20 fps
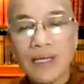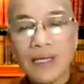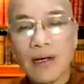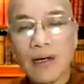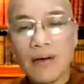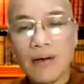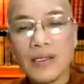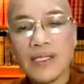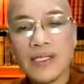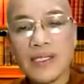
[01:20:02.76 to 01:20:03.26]

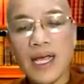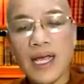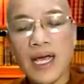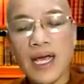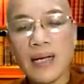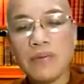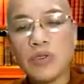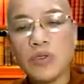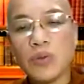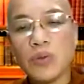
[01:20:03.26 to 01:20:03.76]
because they
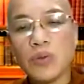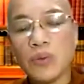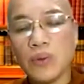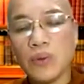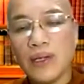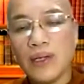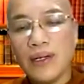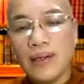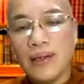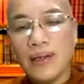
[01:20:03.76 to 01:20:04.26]
have
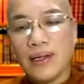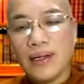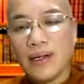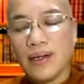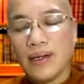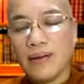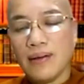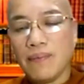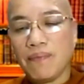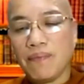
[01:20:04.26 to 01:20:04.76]
to
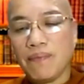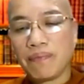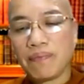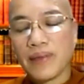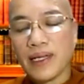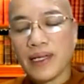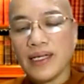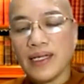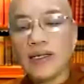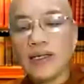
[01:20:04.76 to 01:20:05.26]

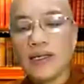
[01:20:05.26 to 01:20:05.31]
um,